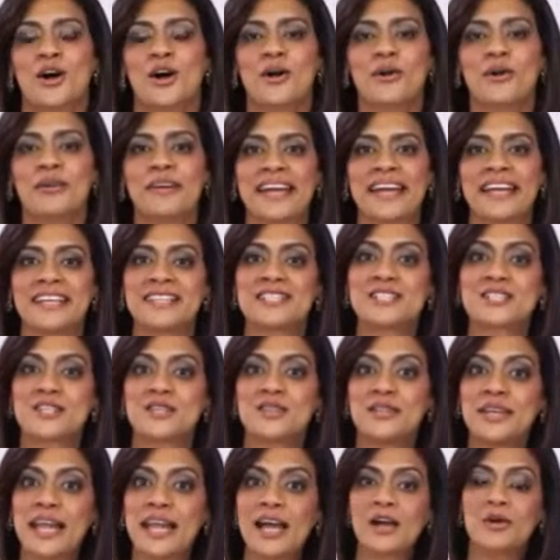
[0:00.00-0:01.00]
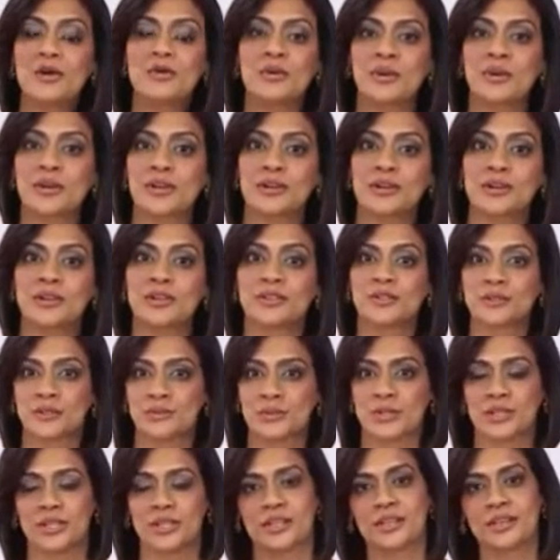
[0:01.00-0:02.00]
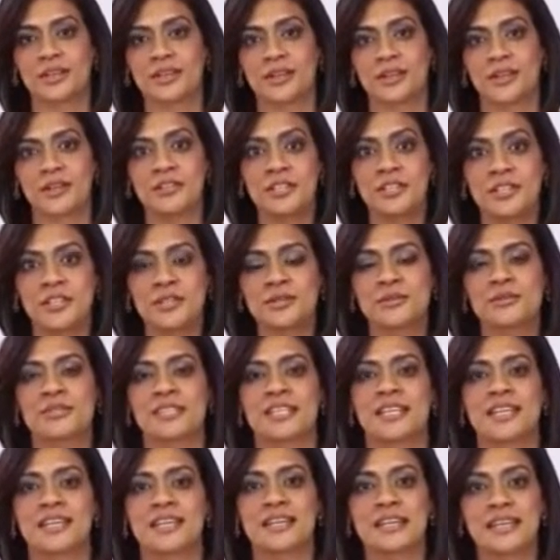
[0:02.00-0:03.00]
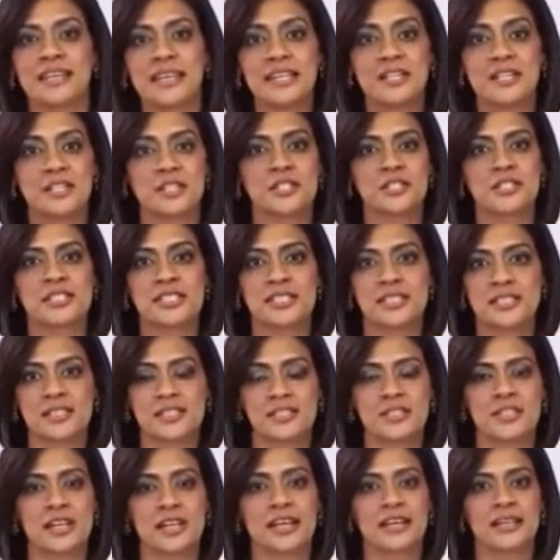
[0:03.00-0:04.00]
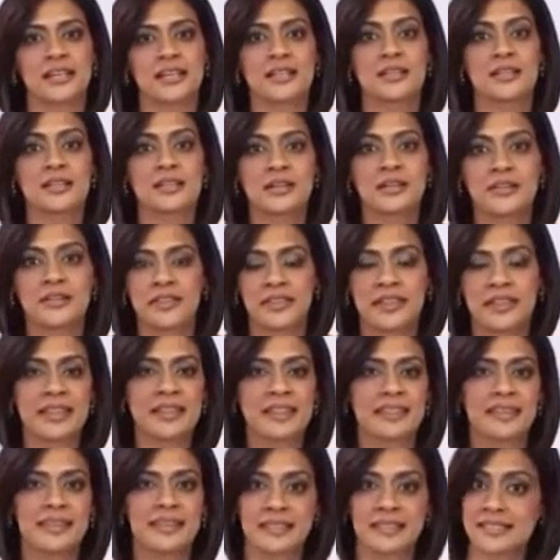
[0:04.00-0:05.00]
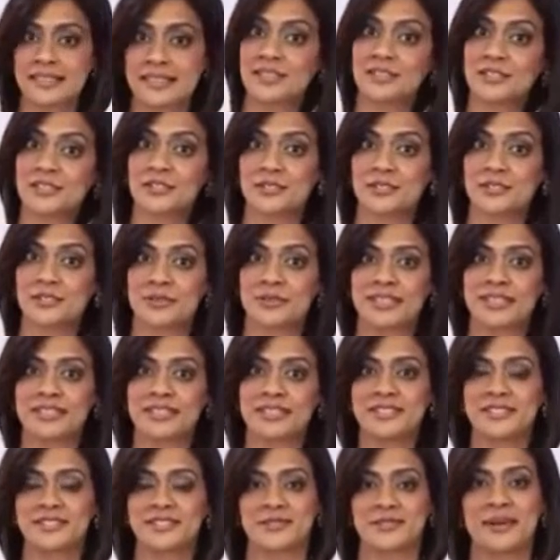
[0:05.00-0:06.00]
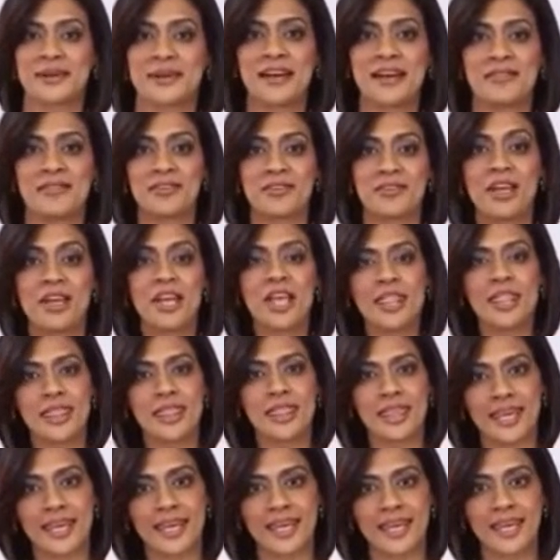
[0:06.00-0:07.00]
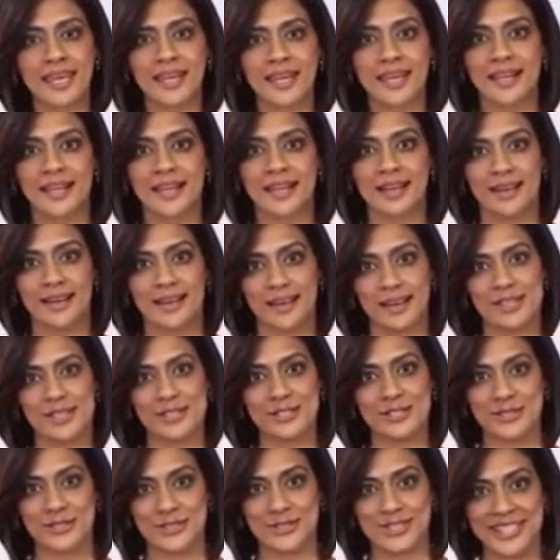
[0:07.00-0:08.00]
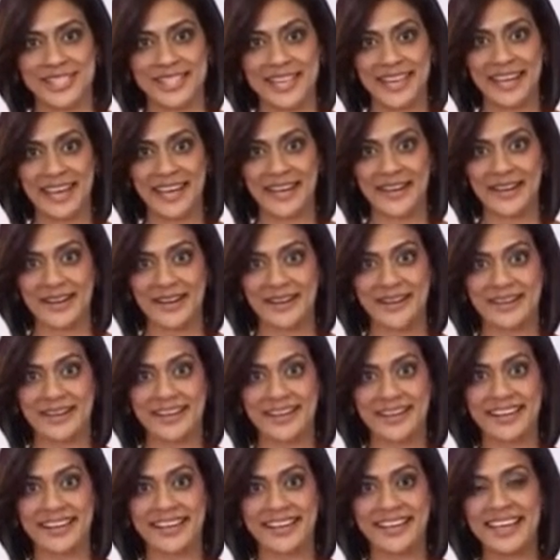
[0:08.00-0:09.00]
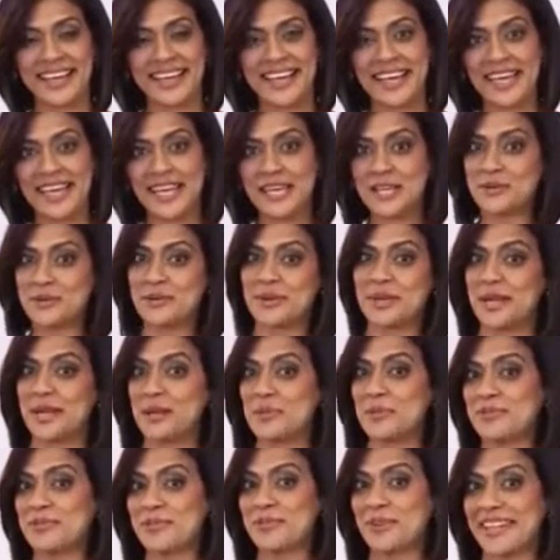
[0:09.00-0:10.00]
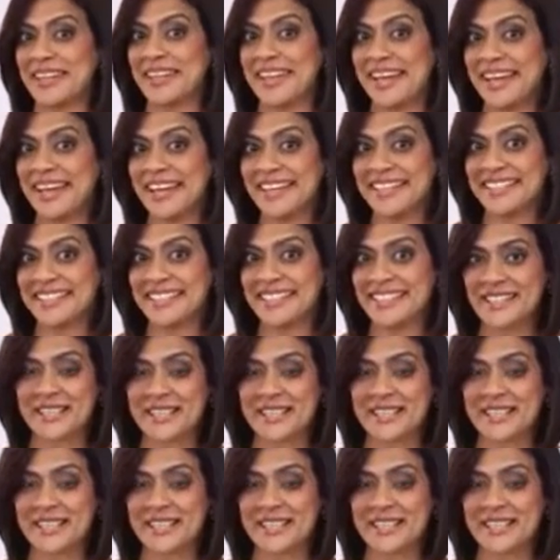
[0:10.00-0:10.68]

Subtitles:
All right, so now we're going to work on using Nature's Sunshine authentic essential oils to have thick, lustrous hair. Anyone up for that?